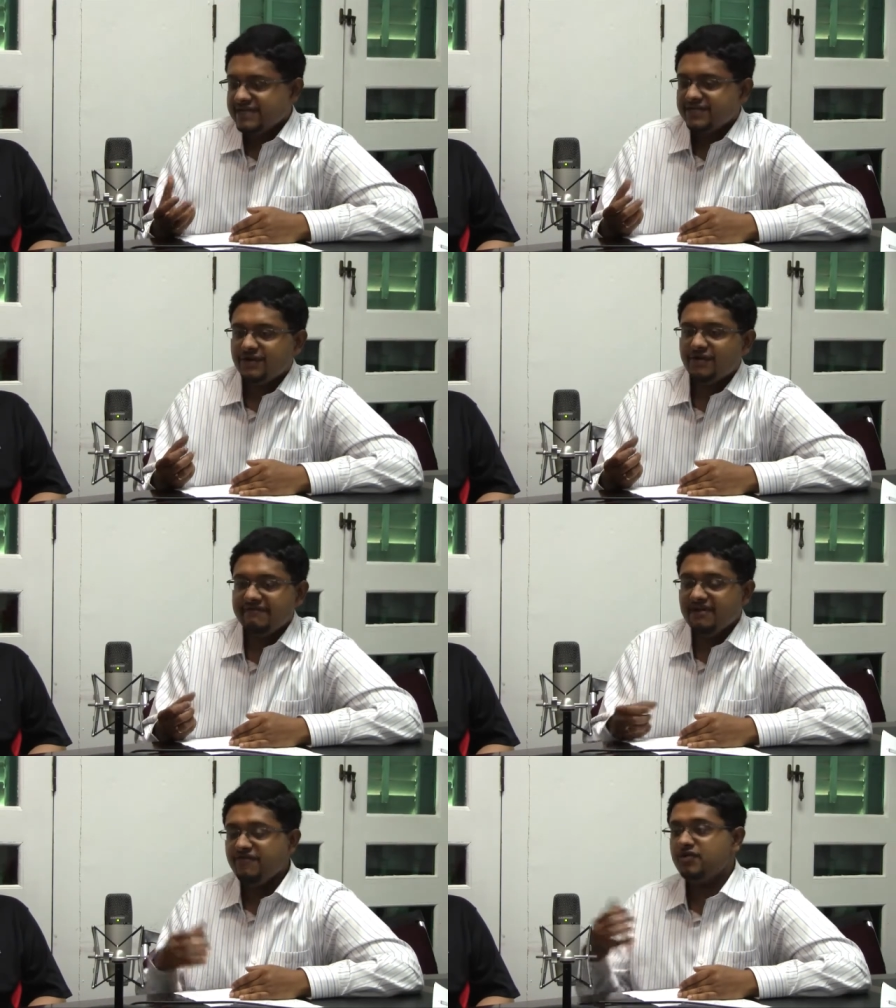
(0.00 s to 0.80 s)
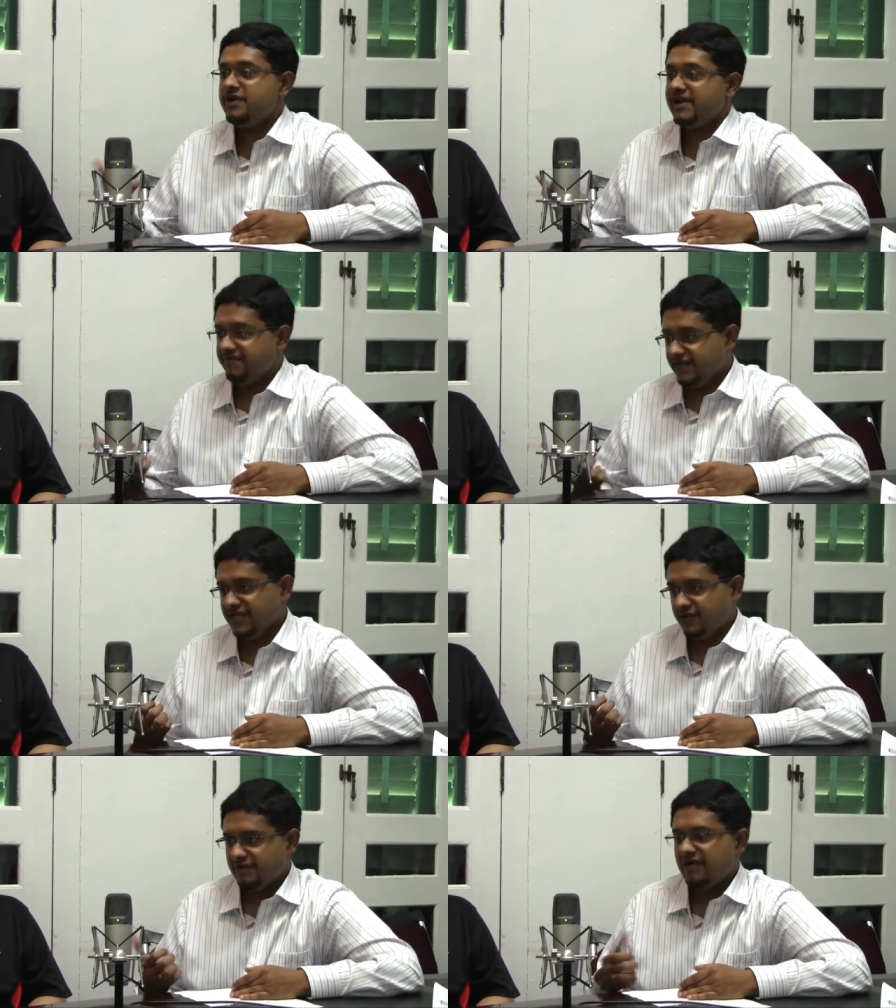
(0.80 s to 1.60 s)
So even if you're doing a
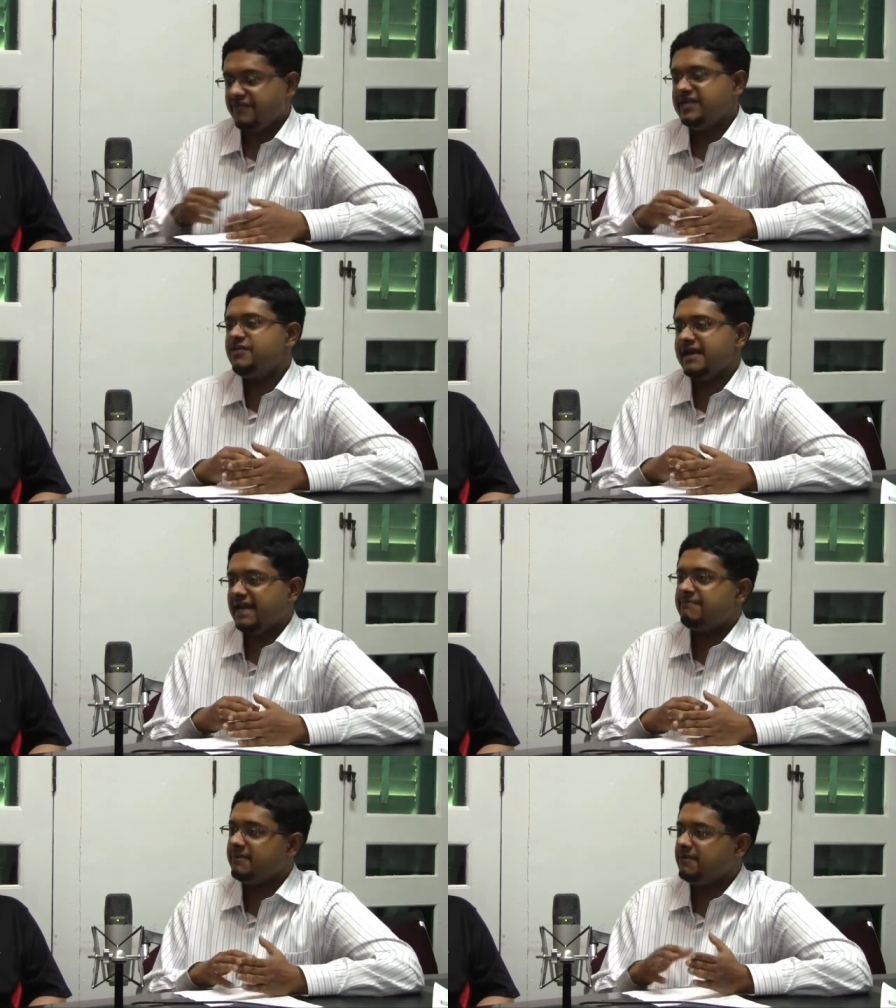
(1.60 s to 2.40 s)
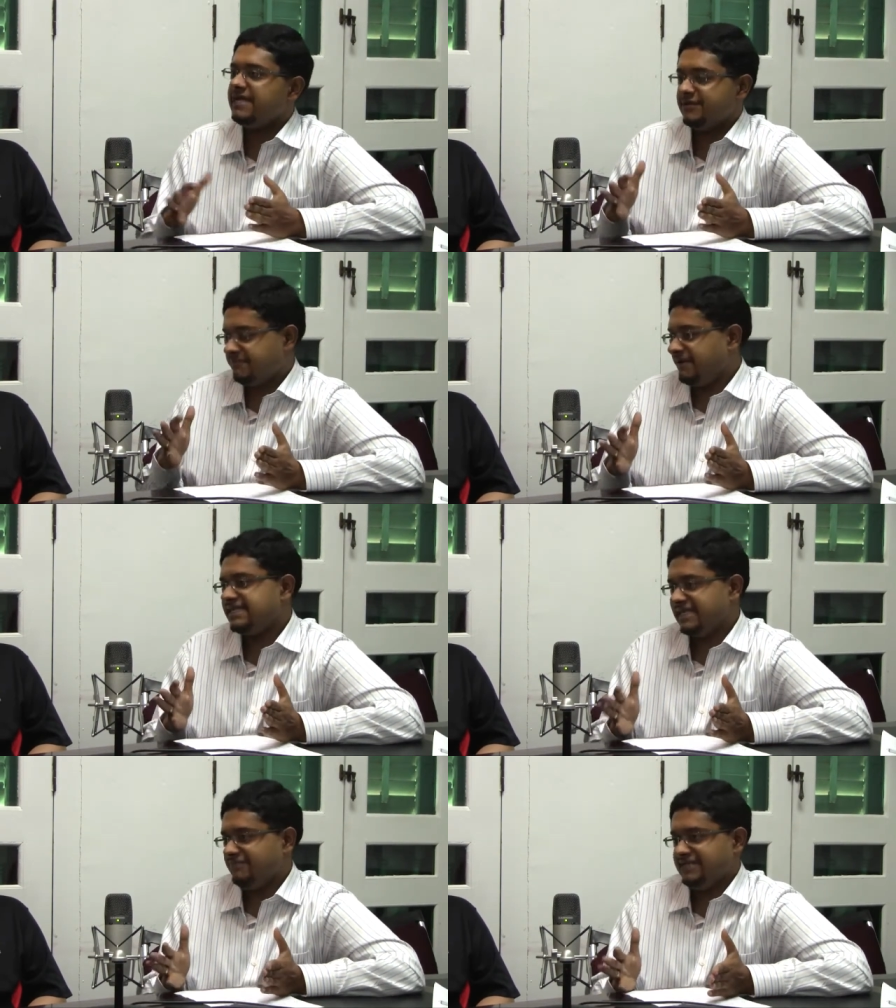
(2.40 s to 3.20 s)
video, again, people need to spend some